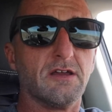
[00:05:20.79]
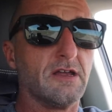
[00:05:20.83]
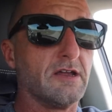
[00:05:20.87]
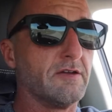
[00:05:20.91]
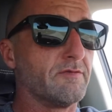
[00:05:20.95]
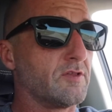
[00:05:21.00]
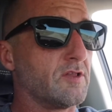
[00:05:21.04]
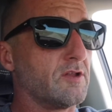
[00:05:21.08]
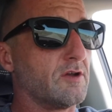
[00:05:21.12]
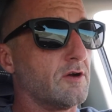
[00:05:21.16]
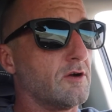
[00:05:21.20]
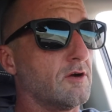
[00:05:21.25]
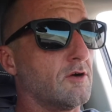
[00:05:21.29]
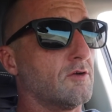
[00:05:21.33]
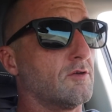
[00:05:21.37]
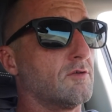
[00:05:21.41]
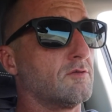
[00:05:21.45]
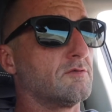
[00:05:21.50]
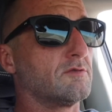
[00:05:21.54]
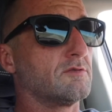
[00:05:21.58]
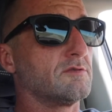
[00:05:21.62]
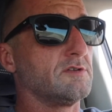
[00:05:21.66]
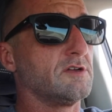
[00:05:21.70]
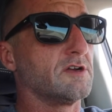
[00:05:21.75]
Even
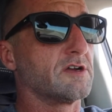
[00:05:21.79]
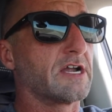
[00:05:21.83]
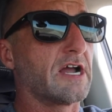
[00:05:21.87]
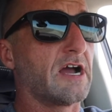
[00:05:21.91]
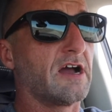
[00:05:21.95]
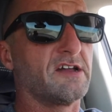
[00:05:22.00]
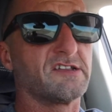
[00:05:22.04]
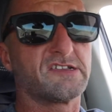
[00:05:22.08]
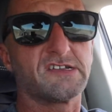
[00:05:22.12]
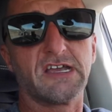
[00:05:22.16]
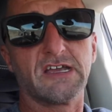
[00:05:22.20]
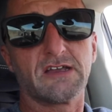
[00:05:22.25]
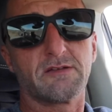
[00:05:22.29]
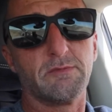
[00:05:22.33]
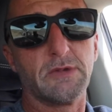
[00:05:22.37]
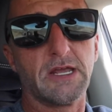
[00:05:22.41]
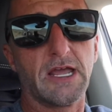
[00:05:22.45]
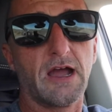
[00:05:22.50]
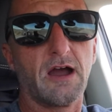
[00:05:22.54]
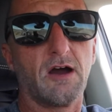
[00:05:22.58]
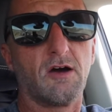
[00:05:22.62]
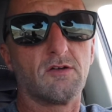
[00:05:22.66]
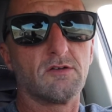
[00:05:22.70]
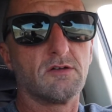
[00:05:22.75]
though your guys kicked
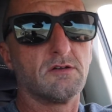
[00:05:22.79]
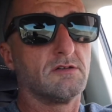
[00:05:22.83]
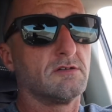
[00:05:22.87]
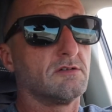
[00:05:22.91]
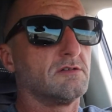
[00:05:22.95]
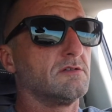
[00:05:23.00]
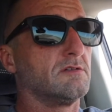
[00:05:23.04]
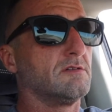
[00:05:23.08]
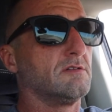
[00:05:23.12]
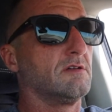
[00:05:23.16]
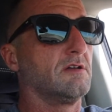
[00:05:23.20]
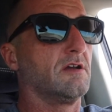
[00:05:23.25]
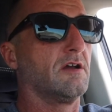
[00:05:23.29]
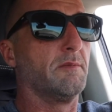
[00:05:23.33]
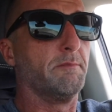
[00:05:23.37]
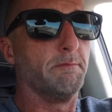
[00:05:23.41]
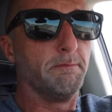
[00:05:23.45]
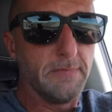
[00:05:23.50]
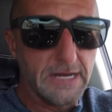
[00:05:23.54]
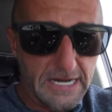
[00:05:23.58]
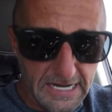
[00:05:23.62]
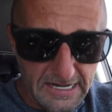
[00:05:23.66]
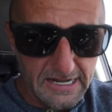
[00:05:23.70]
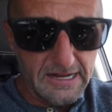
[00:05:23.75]
me out
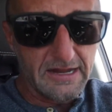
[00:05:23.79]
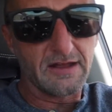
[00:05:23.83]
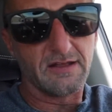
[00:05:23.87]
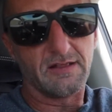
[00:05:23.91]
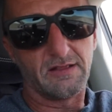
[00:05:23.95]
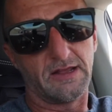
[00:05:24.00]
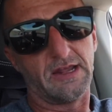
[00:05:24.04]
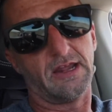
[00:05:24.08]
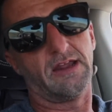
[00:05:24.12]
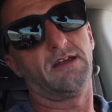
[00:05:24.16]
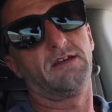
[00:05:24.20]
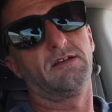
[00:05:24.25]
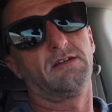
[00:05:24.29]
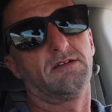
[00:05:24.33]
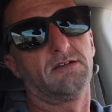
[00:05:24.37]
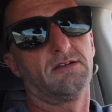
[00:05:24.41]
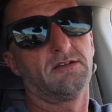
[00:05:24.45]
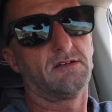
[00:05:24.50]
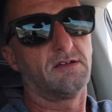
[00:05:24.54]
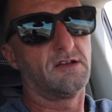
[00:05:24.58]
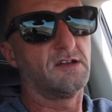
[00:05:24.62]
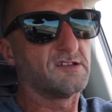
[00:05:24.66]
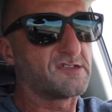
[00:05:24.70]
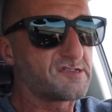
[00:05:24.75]
immediately,
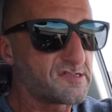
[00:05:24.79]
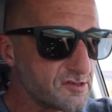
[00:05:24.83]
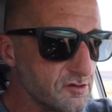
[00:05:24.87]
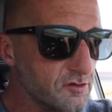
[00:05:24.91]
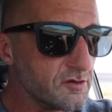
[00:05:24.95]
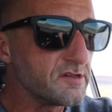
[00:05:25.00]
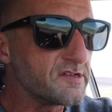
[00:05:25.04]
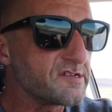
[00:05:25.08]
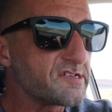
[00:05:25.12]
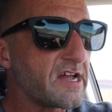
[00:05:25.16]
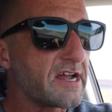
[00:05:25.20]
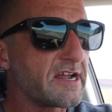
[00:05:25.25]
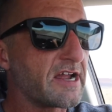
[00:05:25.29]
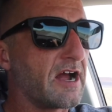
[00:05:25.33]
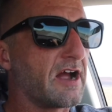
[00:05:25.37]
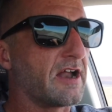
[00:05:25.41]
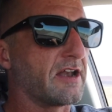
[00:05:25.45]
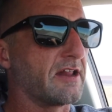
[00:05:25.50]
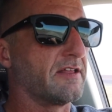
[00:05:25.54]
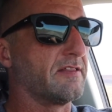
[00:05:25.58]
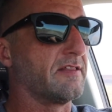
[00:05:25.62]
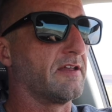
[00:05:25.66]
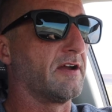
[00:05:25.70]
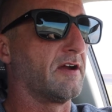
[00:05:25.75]
as soon as I
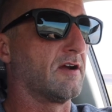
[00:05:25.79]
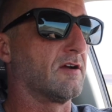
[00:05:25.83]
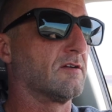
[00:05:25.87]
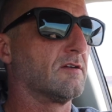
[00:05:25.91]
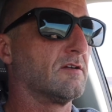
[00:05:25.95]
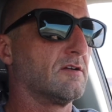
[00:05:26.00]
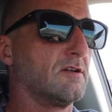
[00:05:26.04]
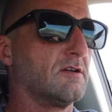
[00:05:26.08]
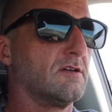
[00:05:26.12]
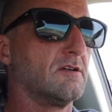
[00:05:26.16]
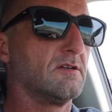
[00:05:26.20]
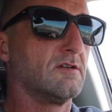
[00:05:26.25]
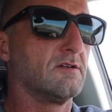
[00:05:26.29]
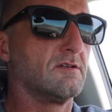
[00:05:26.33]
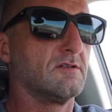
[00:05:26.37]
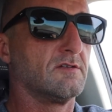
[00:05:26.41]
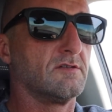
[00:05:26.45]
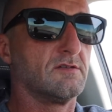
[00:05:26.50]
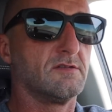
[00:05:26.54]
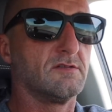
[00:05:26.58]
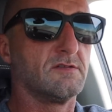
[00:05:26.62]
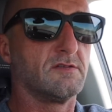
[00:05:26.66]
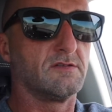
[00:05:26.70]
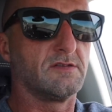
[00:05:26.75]
got in there,
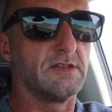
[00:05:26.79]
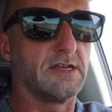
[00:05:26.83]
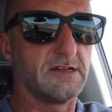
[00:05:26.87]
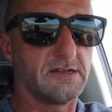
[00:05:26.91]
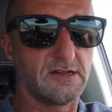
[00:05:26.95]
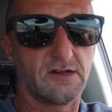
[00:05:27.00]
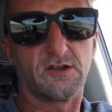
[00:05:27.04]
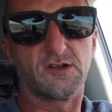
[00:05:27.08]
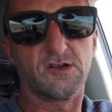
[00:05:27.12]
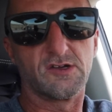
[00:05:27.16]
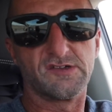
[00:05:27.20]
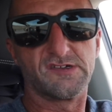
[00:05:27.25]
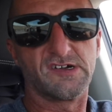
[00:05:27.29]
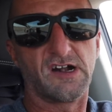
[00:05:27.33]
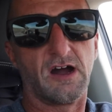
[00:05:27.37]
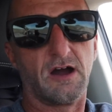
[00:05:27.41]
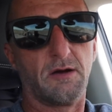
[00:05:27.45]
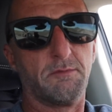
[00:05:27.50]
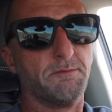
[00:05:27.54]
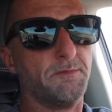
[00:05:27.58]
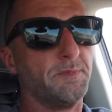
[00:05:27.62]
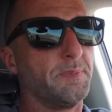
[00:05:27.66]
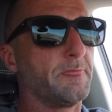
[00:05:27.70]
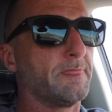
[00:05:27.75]
they did a good
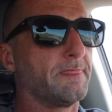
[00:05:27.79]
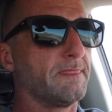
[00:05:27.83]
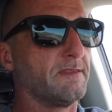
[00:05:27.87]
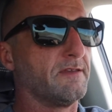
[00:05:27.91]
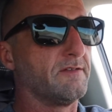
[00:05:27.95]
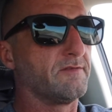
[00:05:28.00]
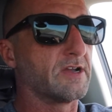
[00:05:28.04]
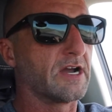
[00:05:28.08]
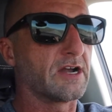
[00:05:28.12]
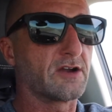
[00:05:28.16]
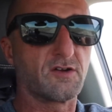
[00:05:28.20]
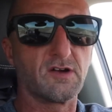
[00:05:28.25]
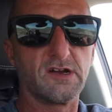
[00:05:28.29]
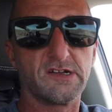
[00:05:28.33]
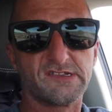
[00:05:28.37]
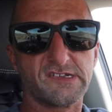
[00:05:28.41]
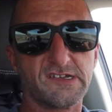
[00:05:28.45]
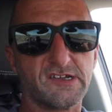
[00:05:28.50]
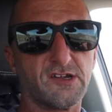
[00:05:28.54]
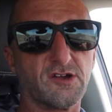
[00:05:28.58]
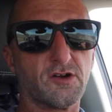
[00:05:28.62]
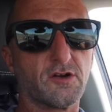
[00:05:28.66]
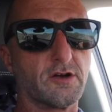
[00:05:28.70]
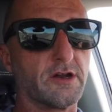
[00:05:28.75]
job. You've got great
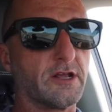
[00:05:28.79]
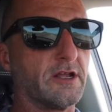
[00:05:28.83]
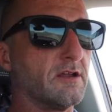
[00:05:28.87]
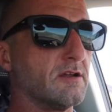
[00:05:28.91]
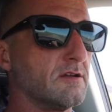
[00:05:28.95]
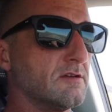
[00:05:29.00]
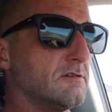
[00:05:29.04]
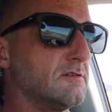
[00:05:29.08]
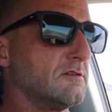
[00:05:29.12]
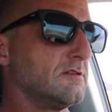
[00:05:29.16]
security.